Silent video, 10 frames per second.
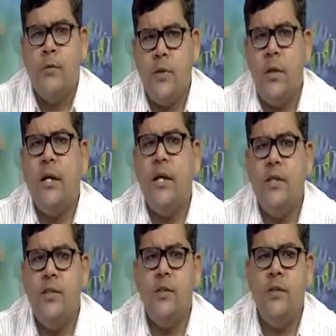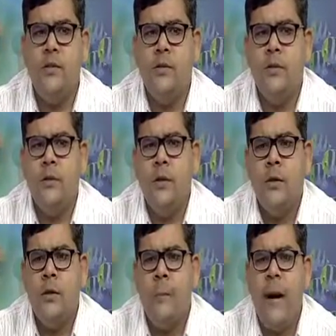certain reasons
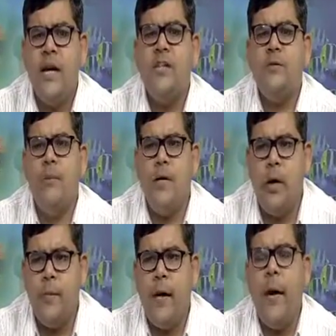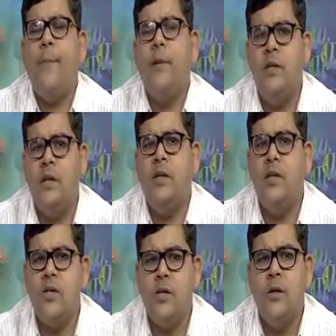the parties may not be happy with
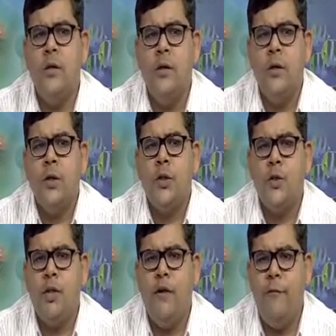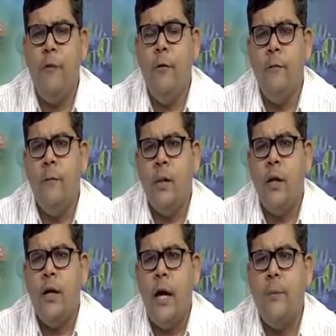each other. So, therefore,
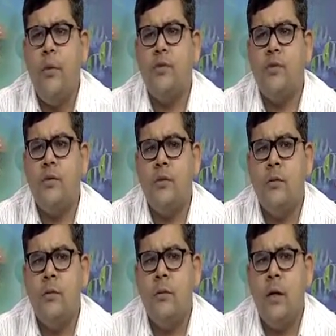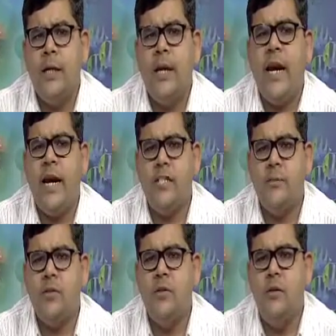divorce as an
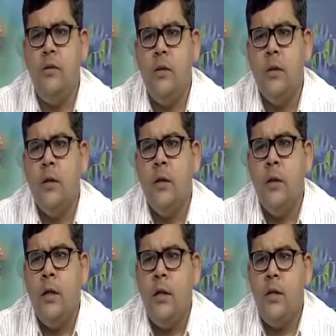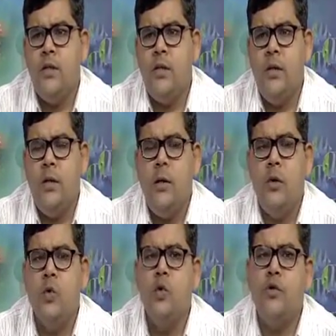exception is the
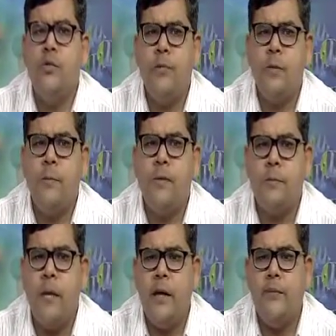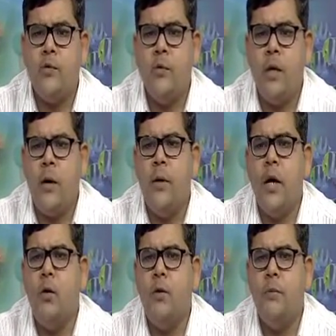rules which prescribes to be
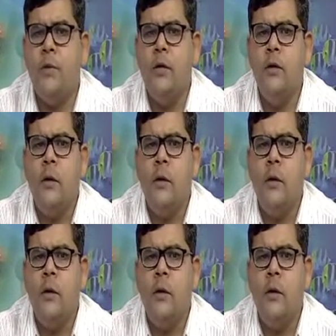coming out of the